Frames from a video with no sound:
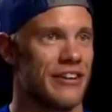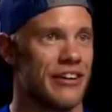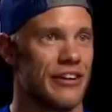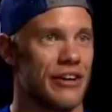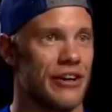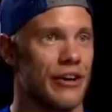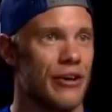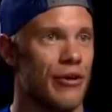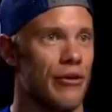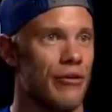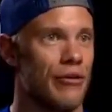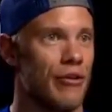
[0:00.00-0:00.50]
Mat
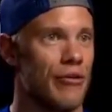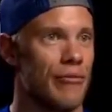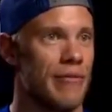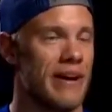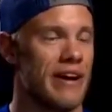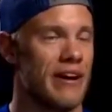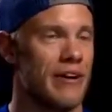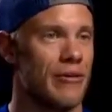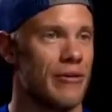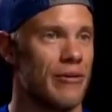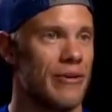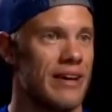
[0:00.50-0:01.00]
Robinson has
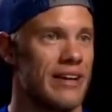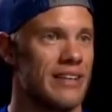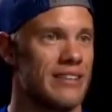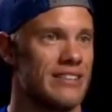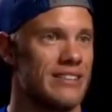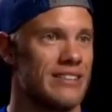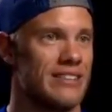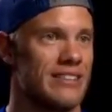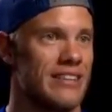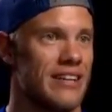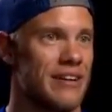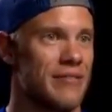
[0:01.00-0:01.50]
been playing
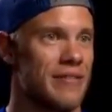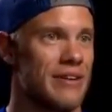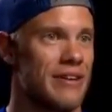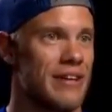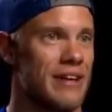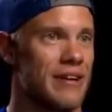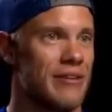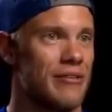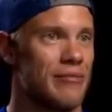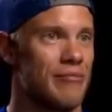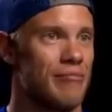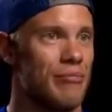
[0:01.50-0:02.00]
overseas
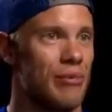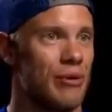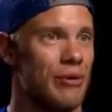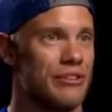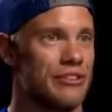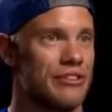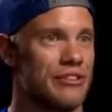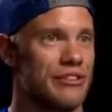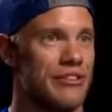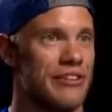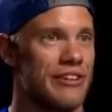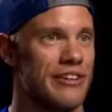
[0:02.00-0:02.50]
for the
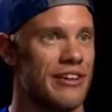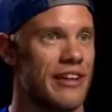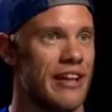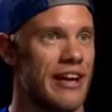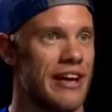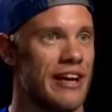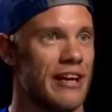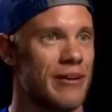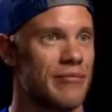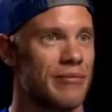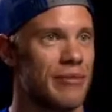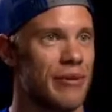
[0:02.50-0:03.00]
last six
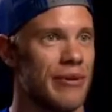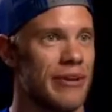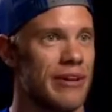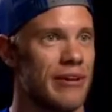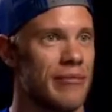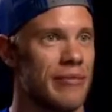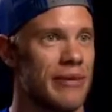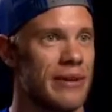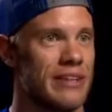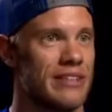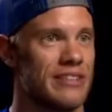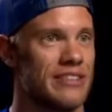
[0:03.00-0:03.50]
years,
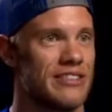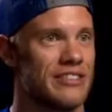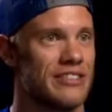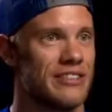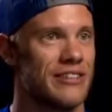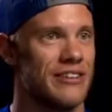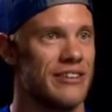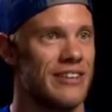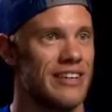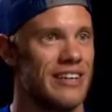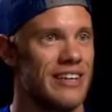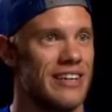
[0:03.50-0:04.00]
but he
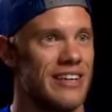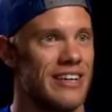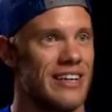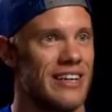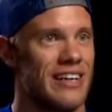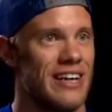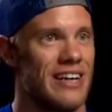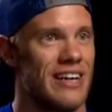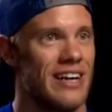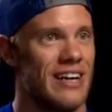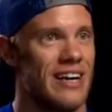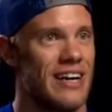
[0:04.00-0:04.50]
could be
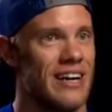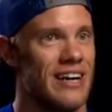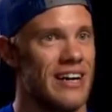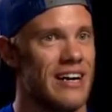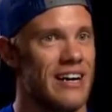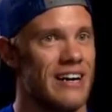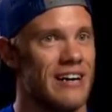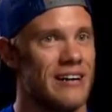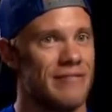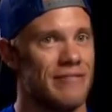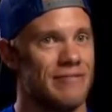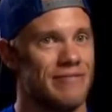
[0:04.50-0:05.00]
vaulted into the
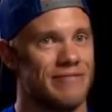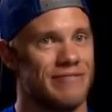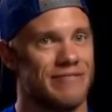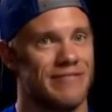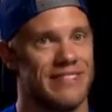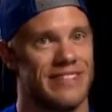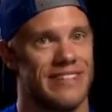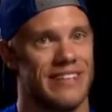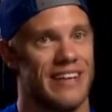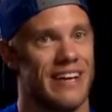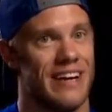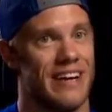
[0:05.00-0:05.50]
spotlight
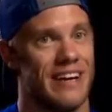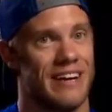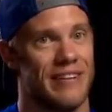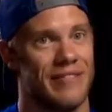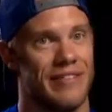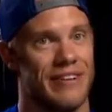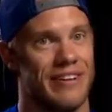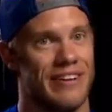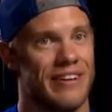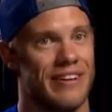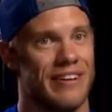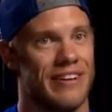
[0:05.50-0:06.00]
next
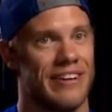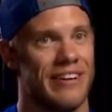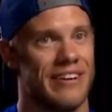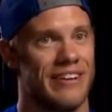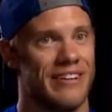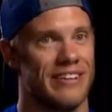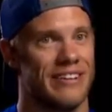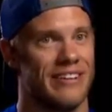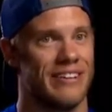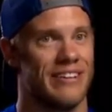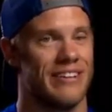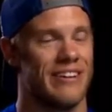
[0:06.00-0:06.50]

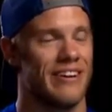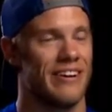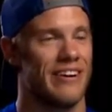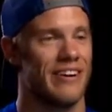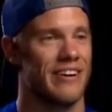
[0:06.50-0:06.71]
February